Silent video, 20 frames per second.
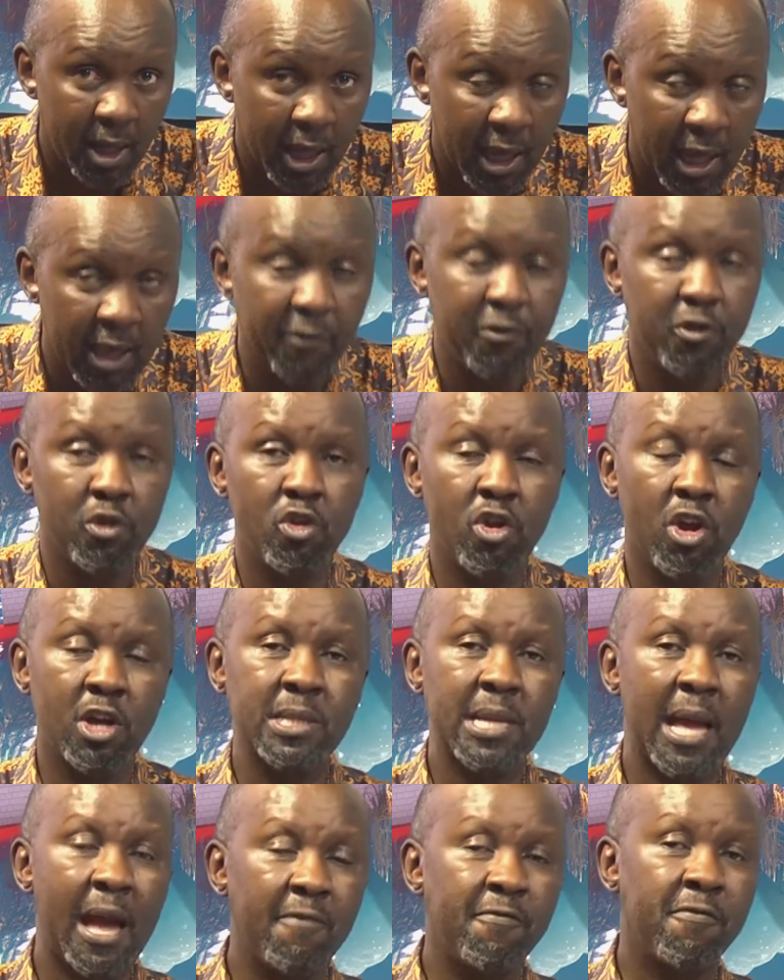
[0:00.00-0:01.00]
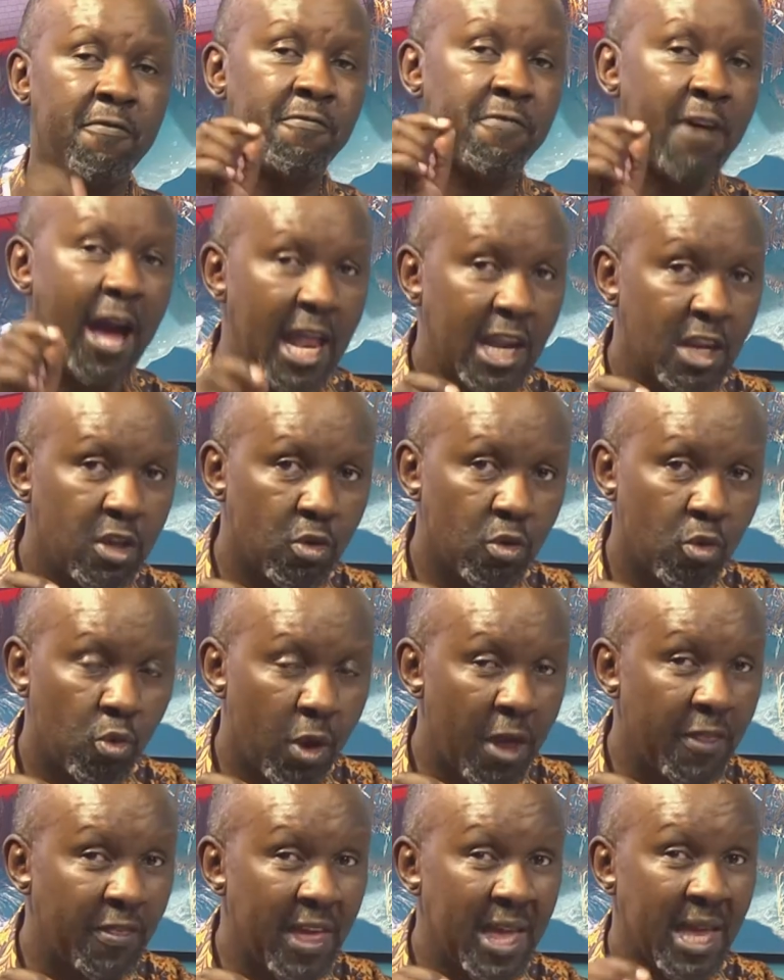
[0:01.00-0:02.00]
If you do not have value,
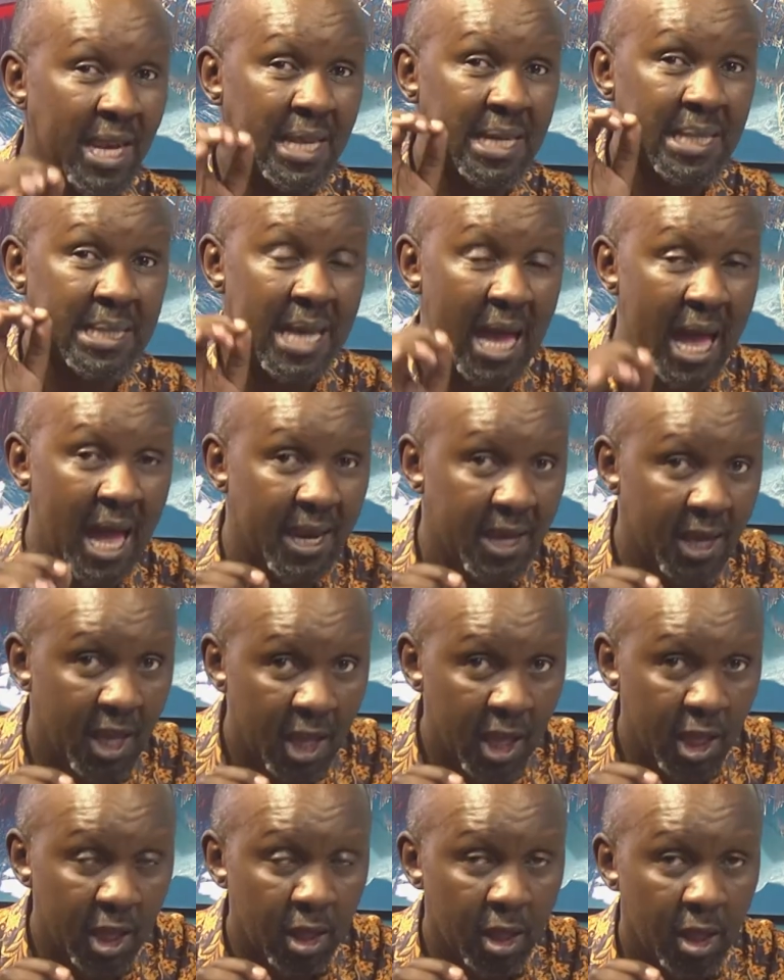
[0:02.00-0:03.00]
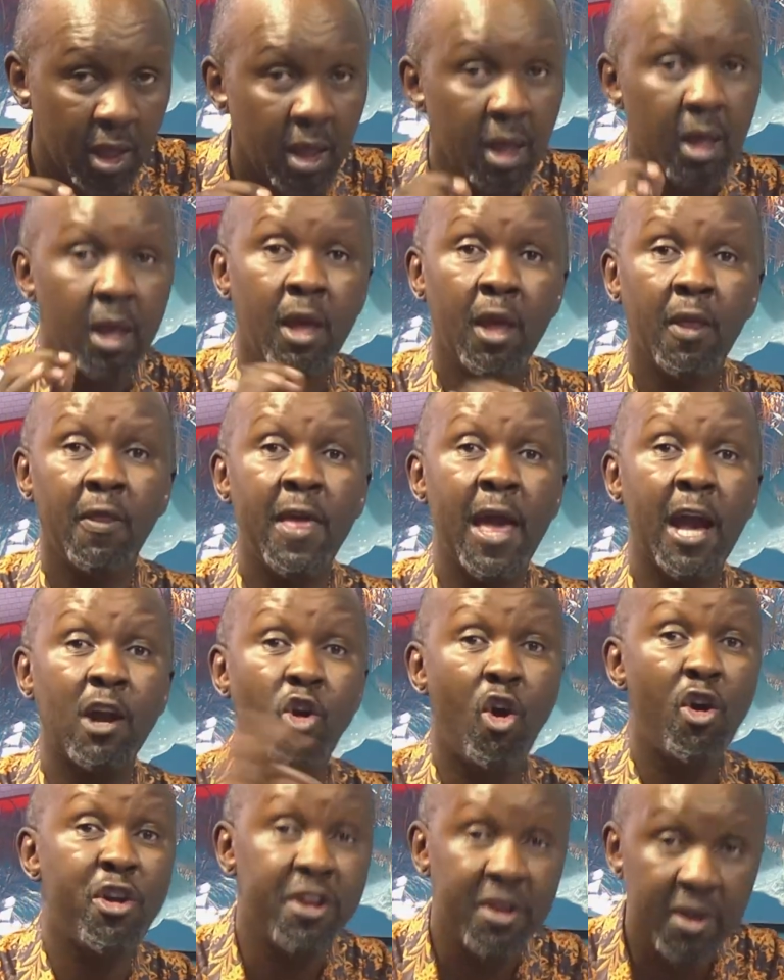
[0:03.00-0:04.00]
when they return, they are
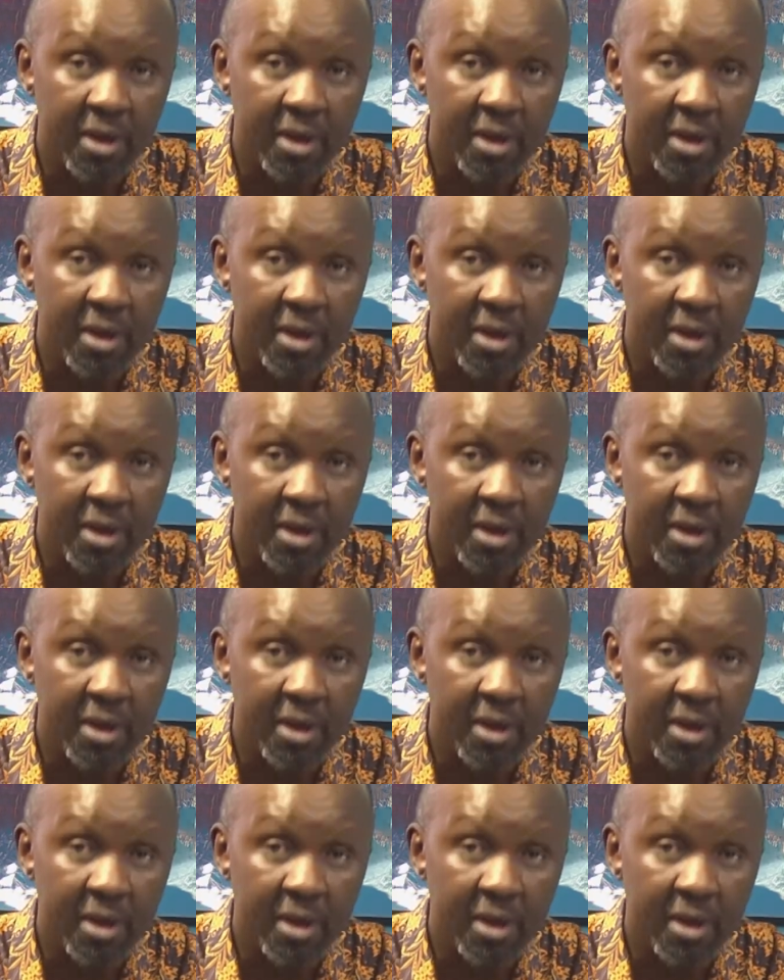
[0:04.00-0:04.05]
gone.